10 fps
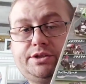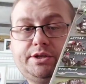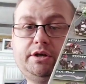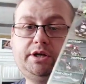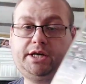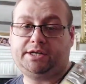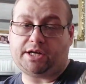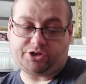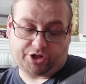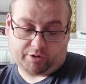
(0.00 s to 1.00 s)
So he's
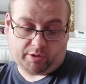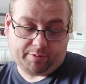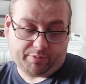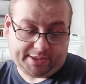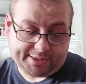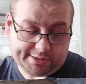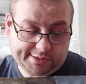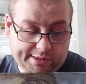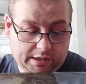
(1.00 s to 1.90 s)
actually quite big.